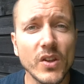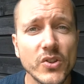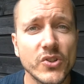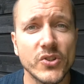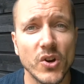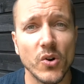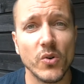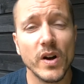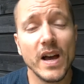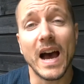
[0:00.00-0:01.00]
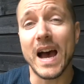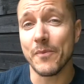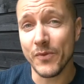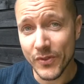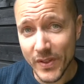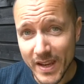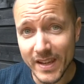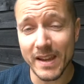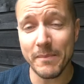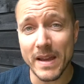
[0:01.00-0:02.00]
So I'm
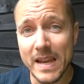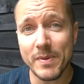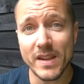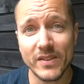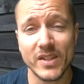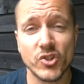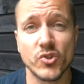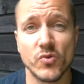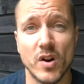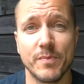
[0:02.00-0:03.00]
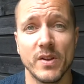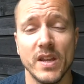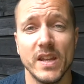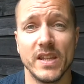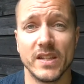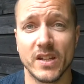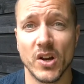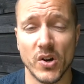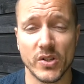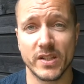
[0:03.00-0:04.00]
thinking maybe this drop is
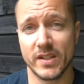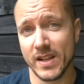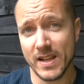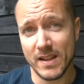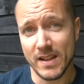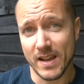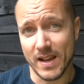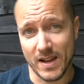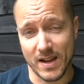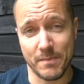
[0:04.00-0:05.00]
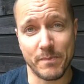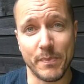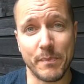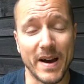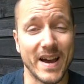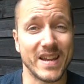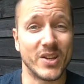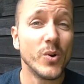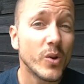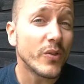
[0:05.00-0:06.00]
caused uh, by
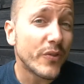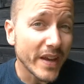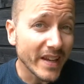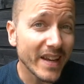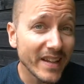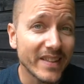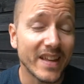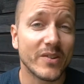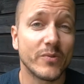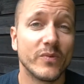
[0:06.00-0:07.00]
Google thinking that